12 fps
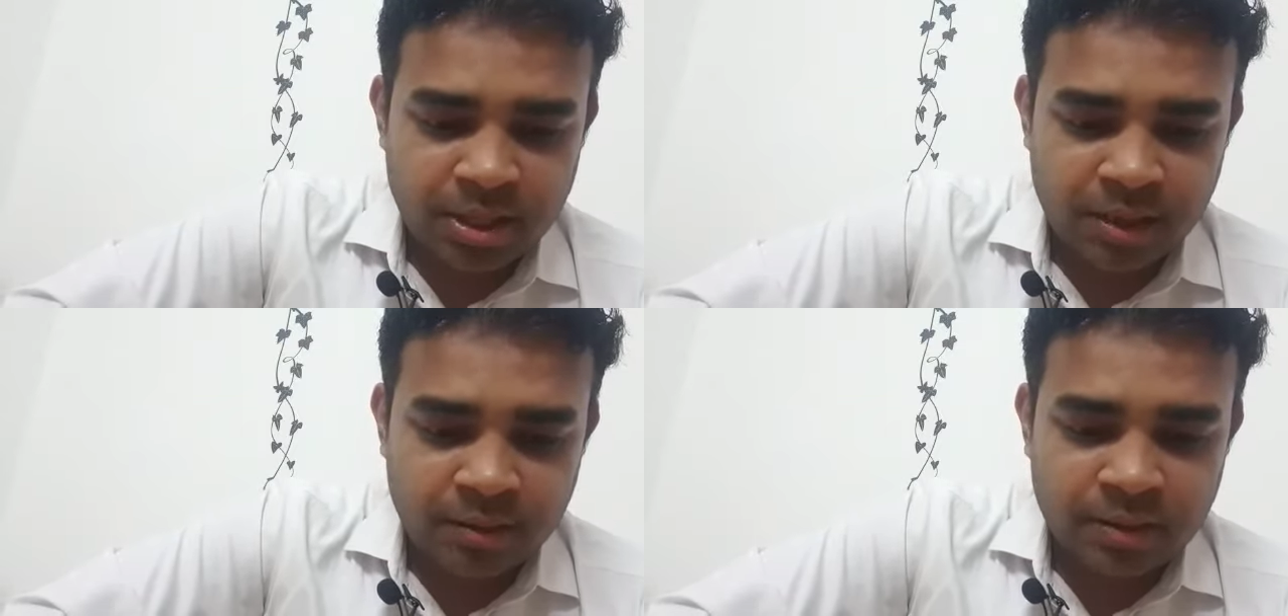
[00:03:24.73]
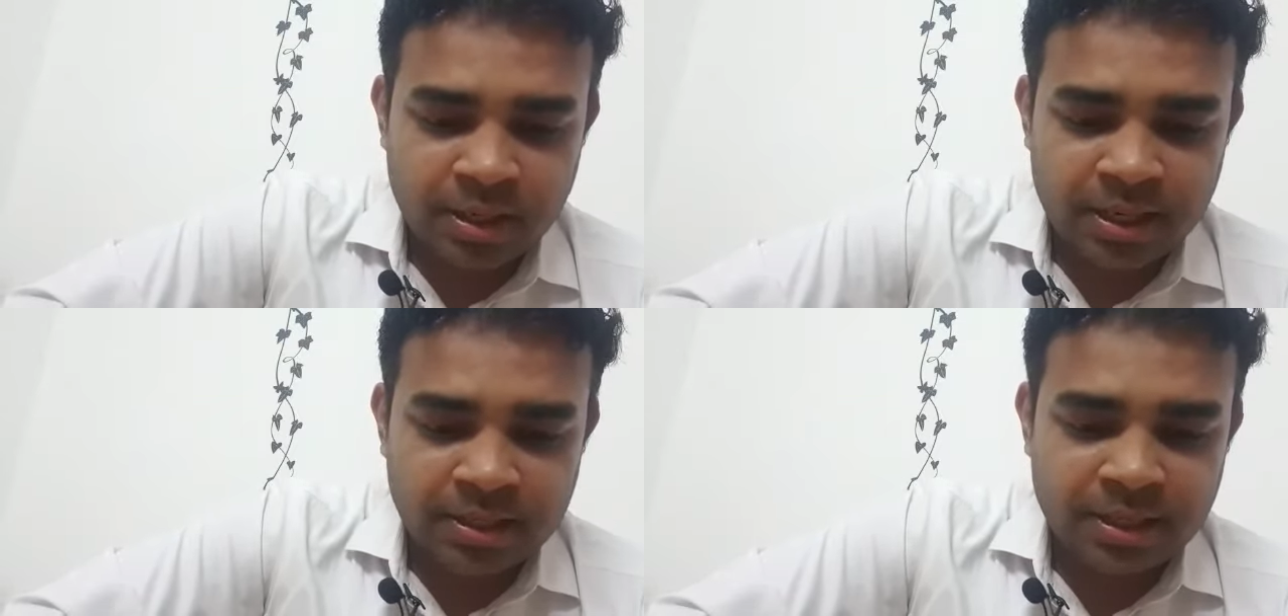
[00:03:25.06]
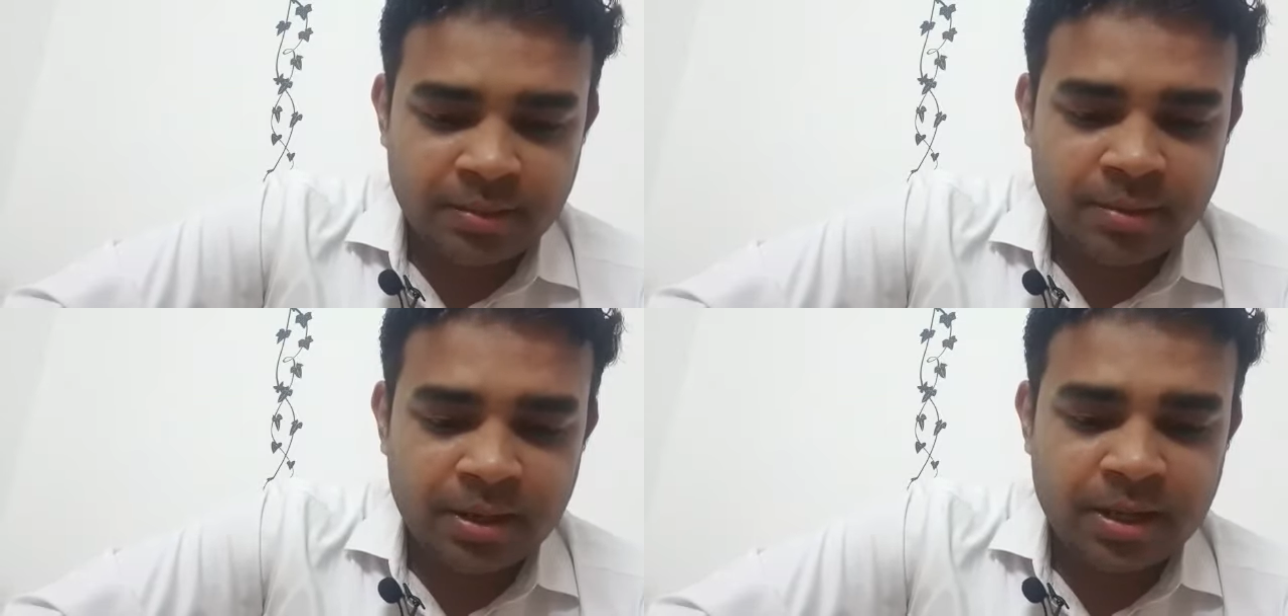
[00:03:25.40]
down and
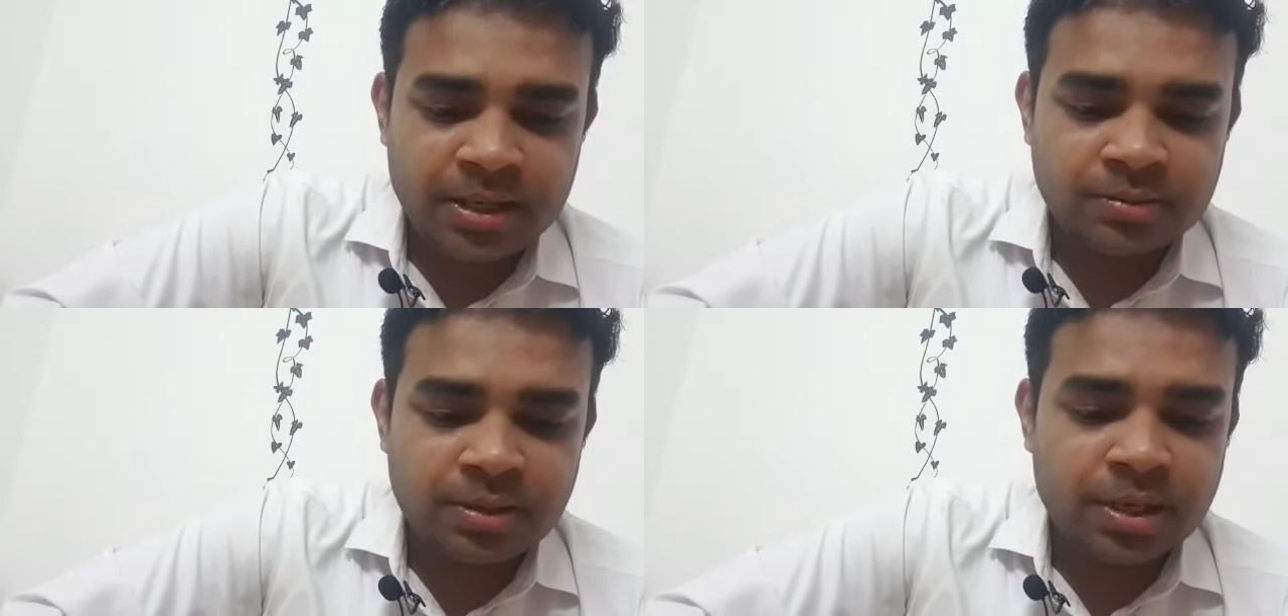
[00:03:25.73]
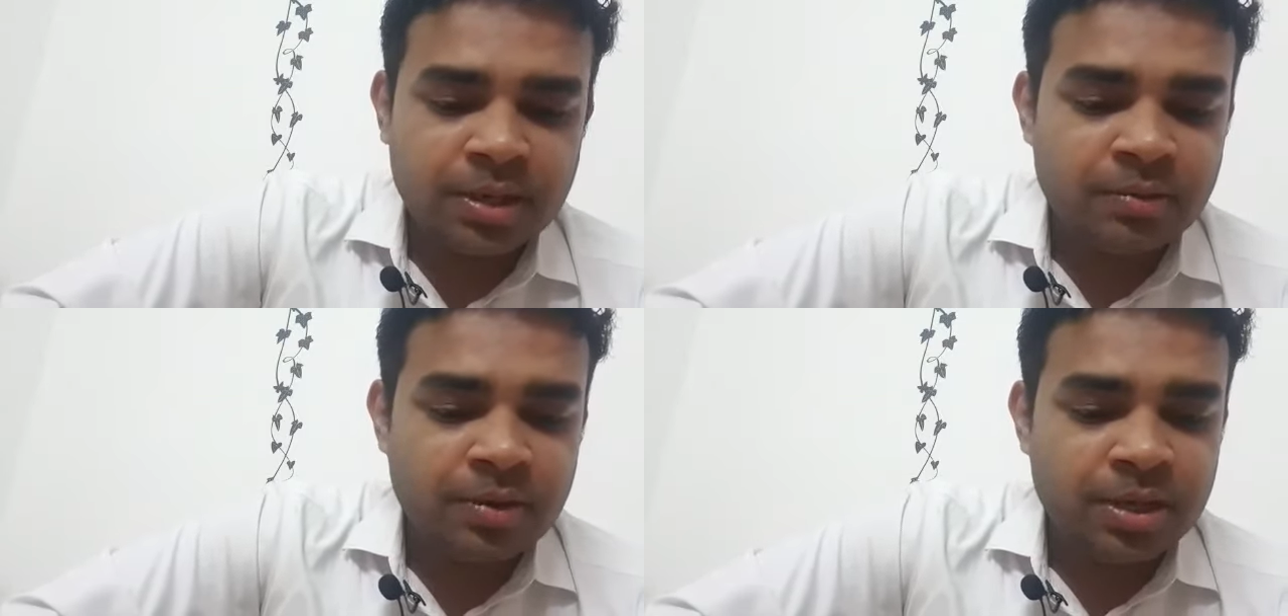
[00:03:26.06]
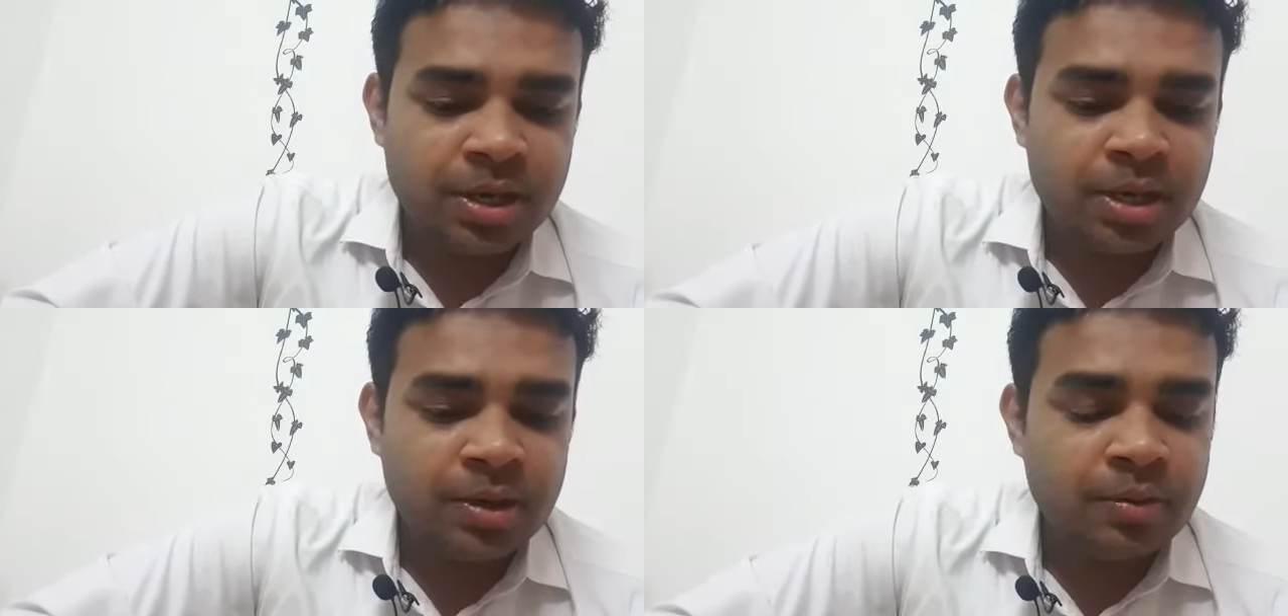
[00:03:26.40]
their buildings were
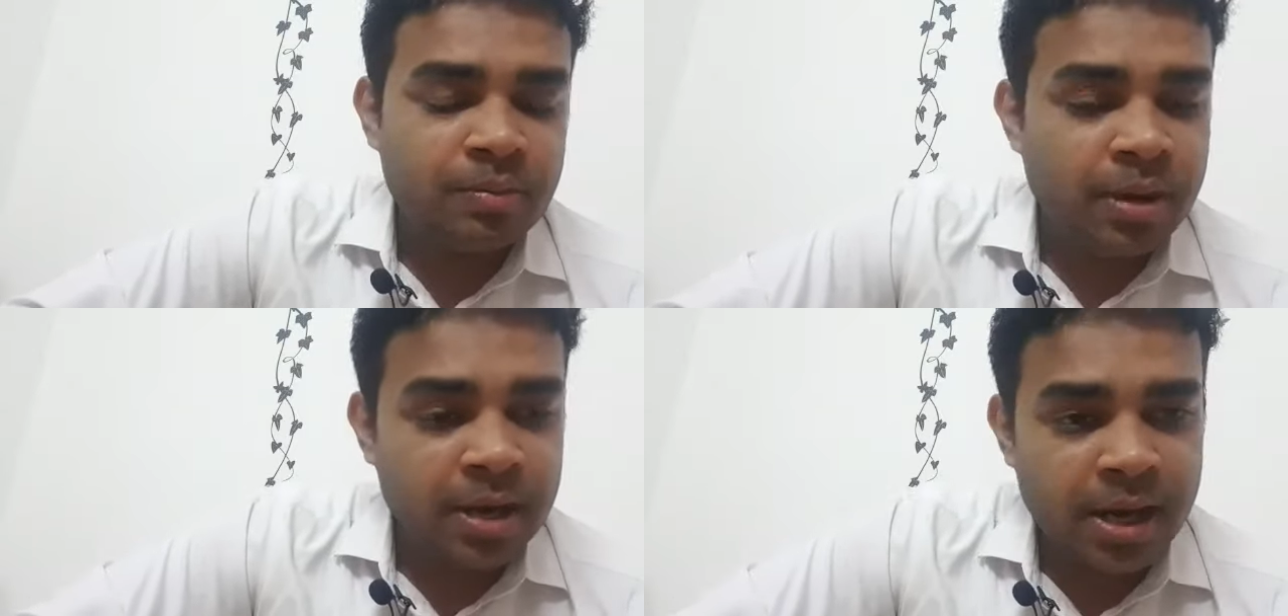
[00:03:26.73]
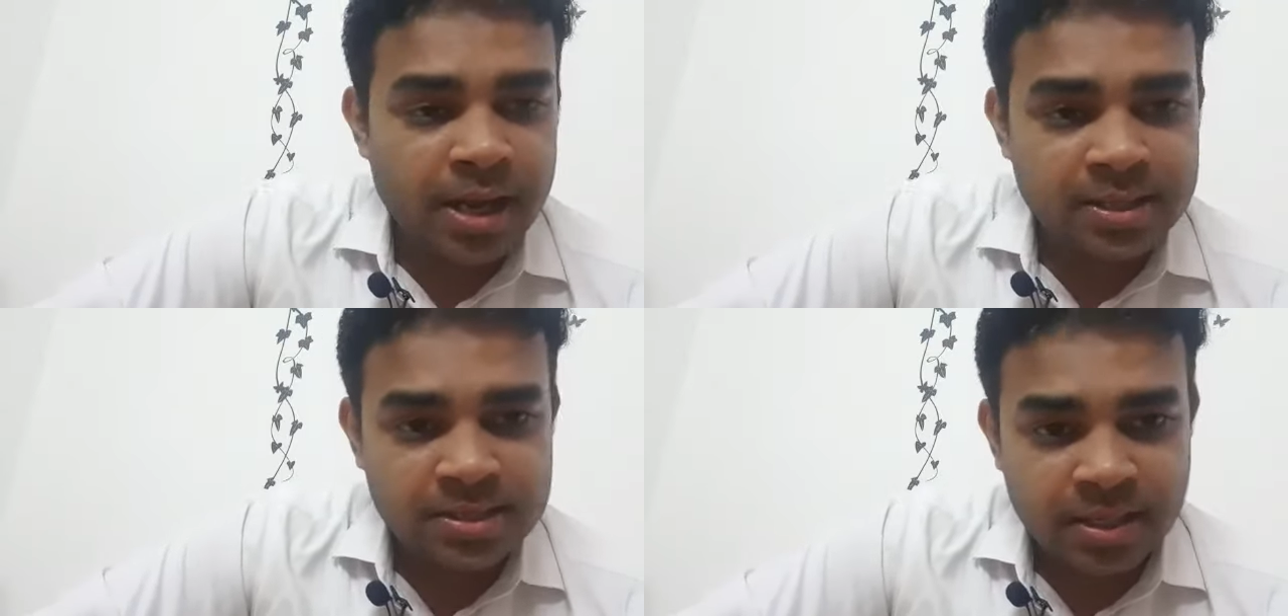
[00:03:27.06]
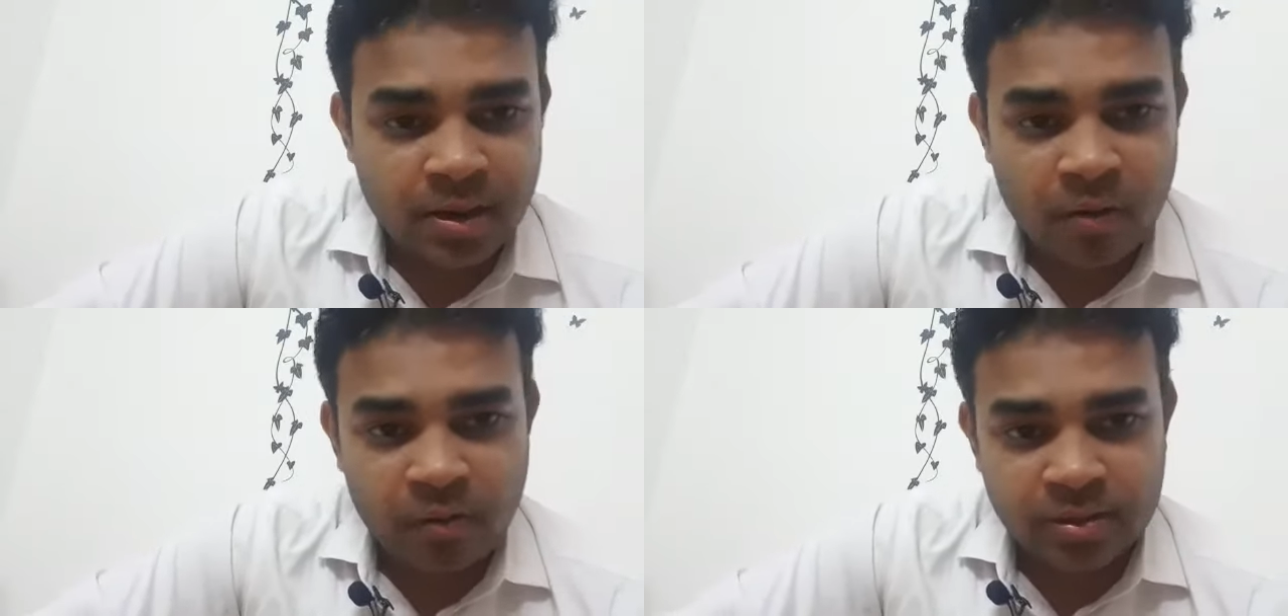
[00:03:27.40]
converted into barracks
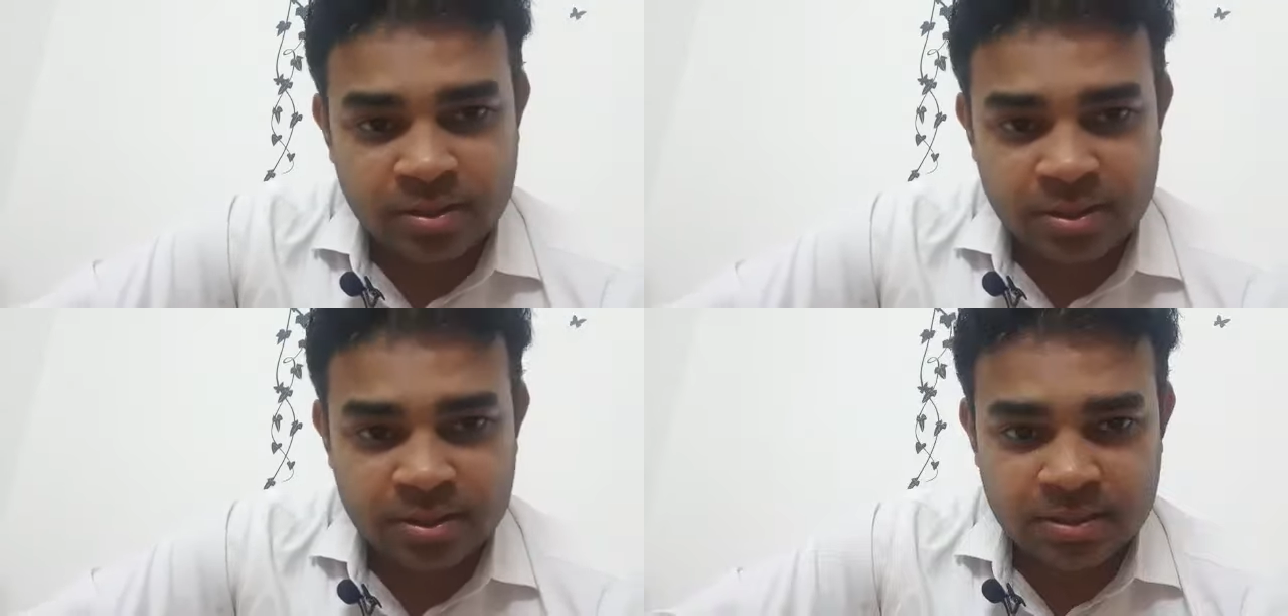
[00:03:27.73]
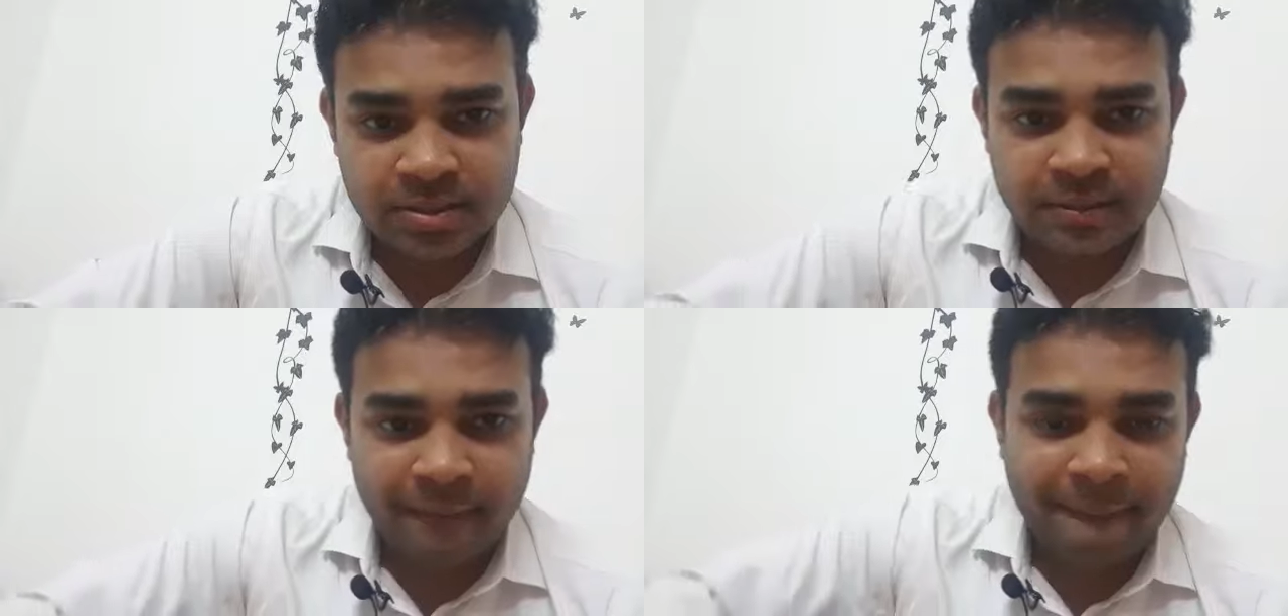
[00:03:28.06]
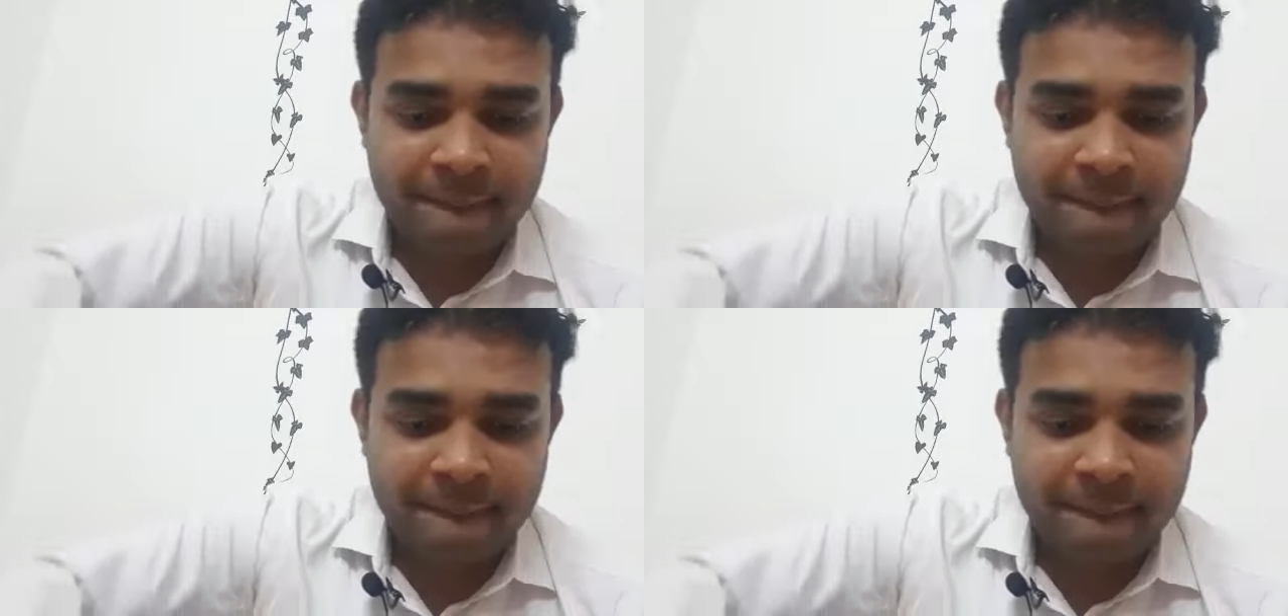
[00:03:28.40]
and offices.